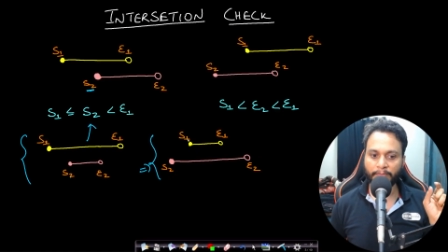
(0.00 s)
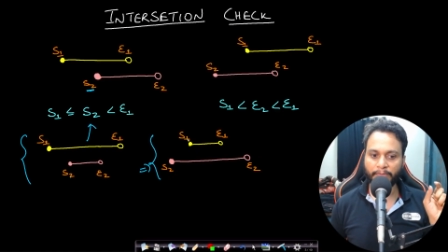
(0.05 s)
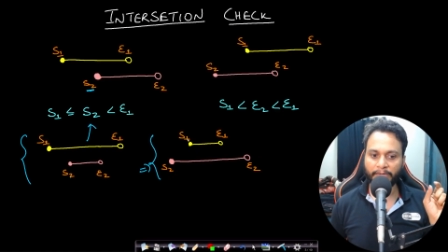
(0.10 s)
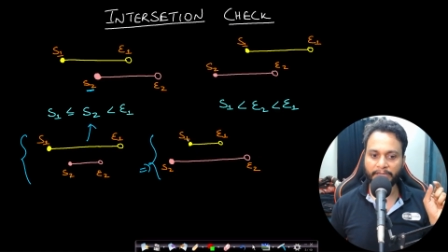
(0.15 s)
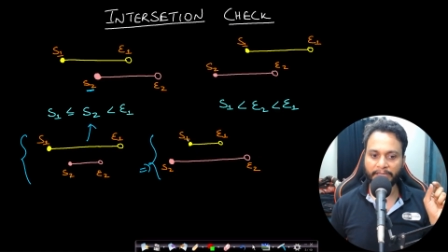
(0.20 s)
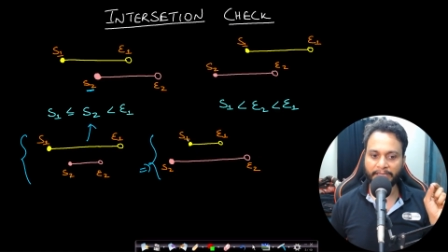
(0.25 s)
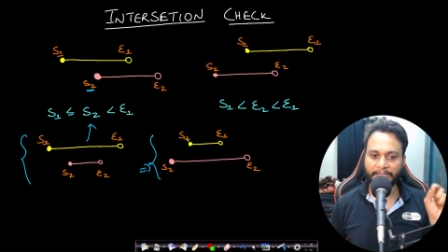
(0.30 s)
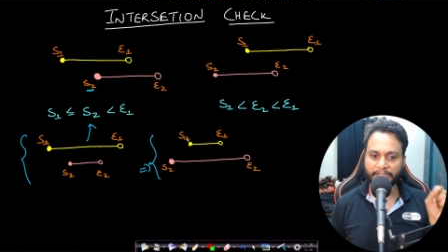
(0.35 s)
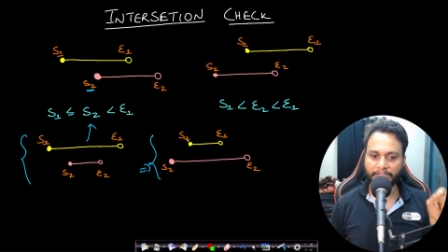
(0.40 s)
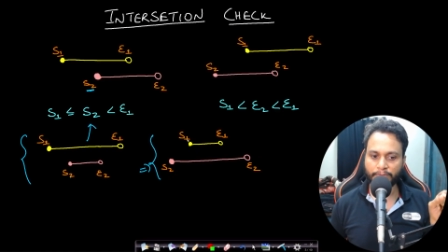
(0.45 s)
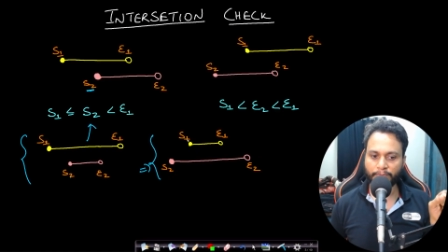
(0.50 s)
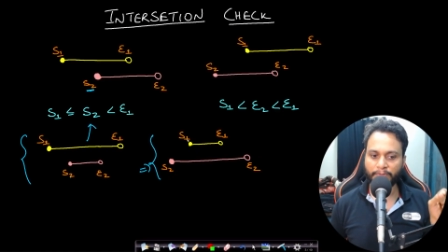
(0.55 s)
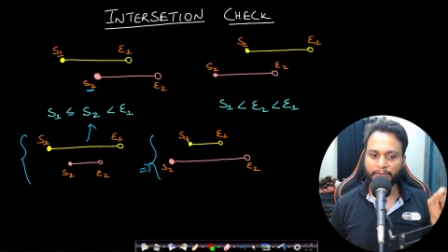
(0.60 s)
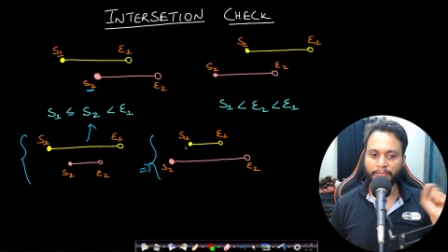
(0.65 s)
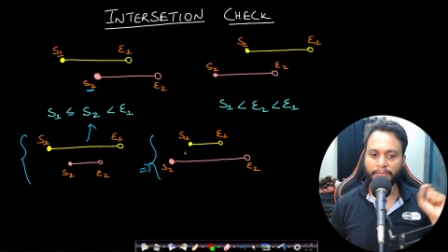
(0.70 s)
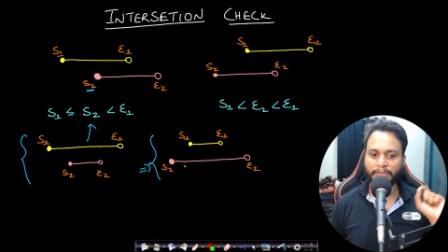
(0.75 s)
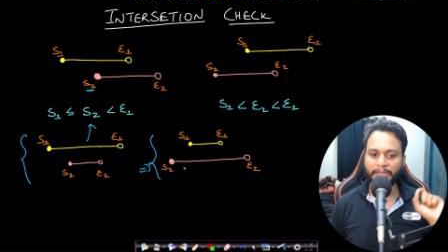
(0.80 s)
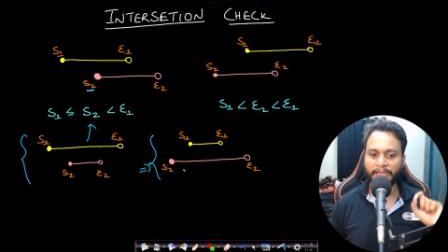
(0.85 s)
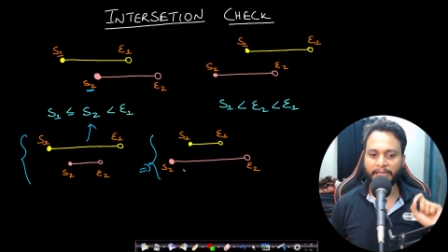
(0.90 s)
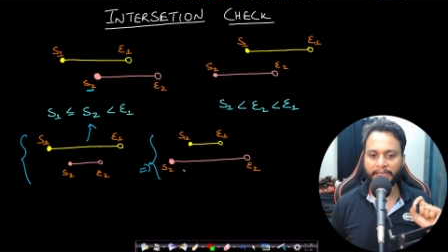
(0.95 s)
but S1
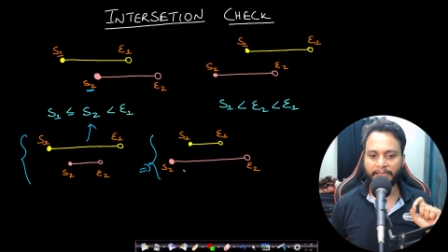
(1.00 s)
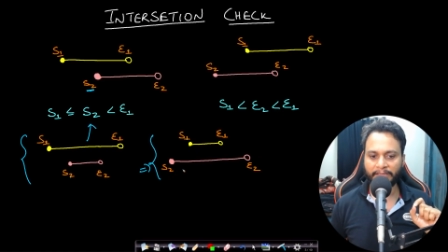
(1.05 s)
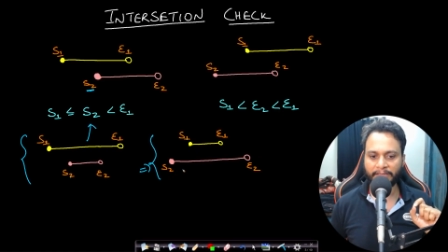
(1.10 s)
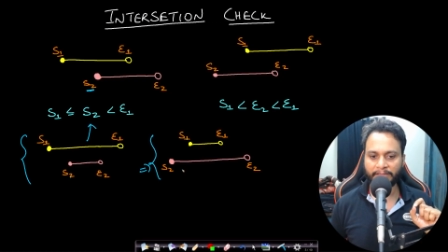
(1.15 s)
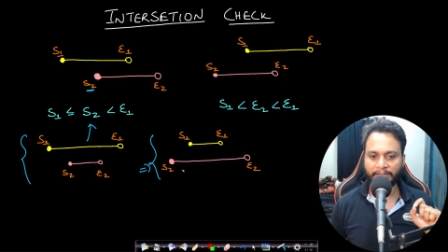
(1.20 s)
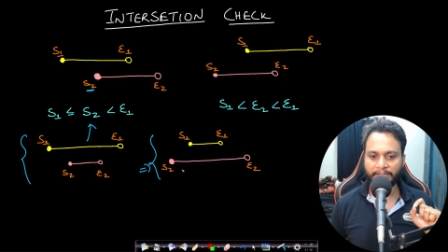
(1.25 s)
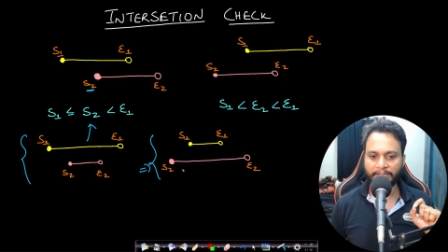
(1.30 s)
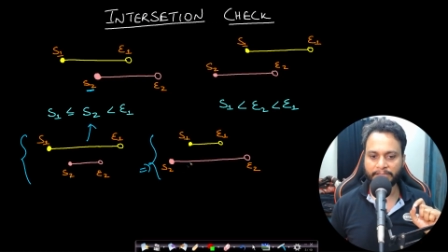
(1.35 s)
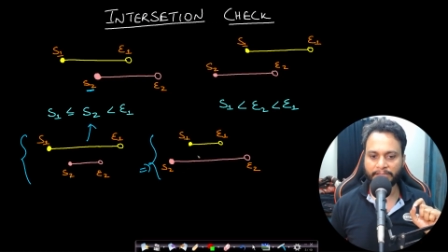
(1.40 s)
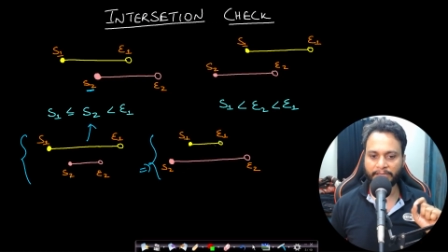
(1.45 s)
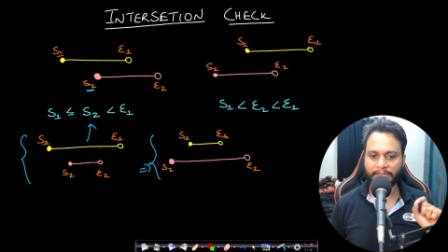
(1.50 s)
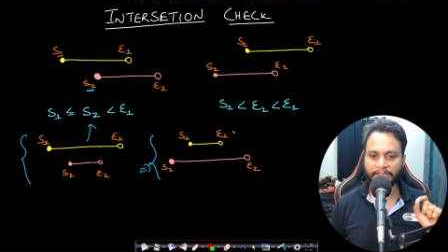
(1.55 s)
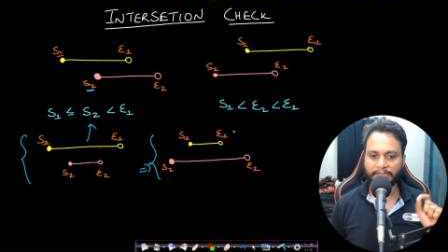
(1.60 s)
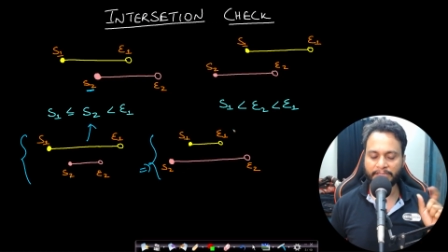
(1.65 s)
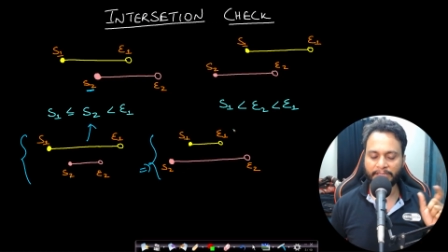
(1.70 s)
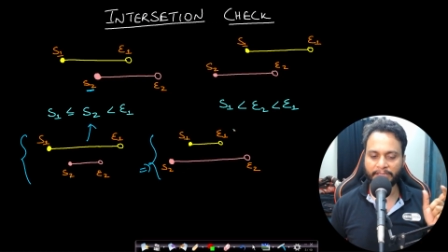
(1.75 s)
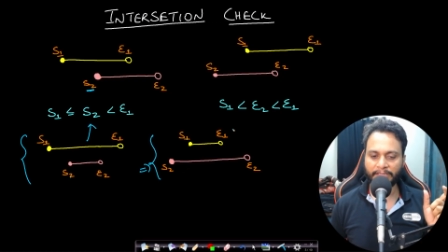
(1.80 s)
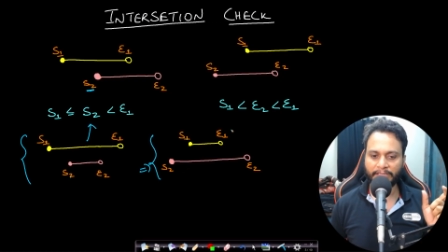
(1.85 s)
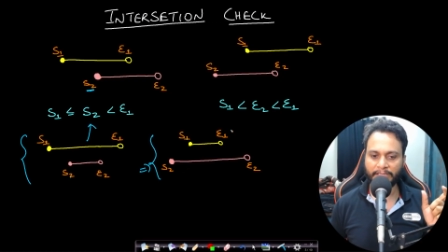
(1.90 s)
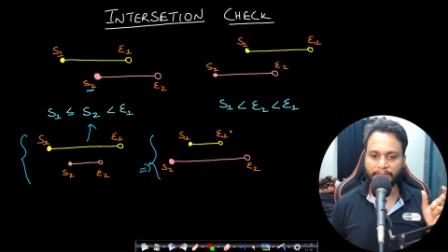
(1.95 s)
may lie in this range
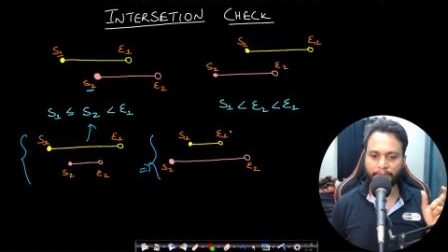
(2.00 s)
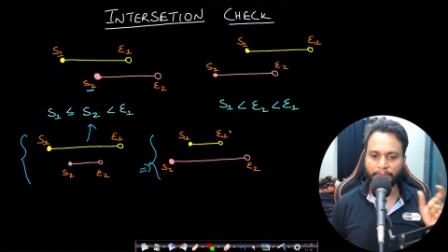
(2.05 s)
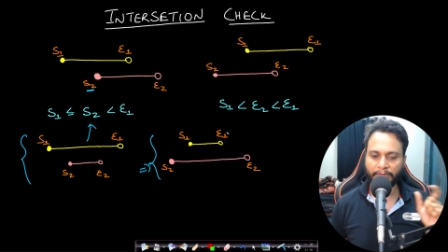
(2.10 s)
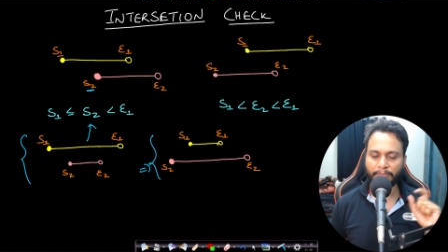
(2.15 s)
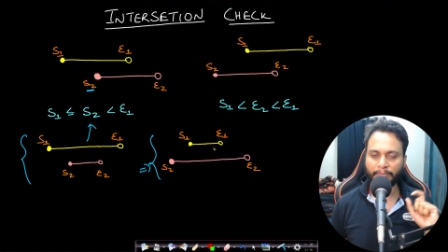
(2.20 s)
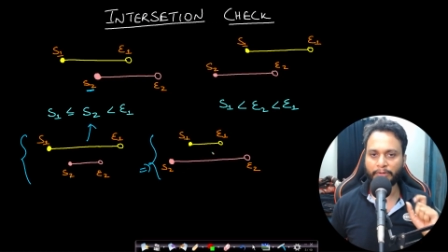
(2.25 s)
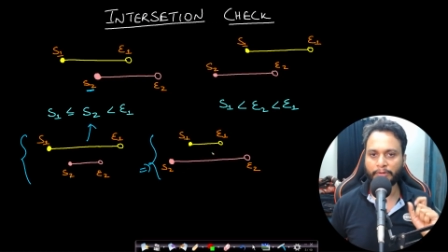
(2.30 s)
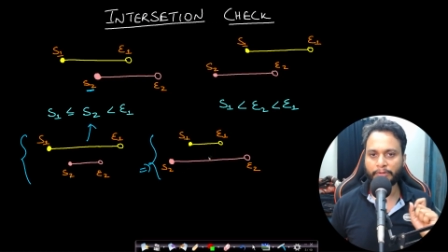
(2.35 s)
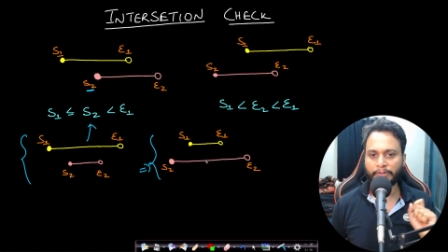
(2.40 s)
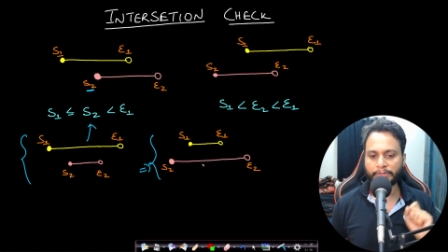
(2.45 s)
and E1 may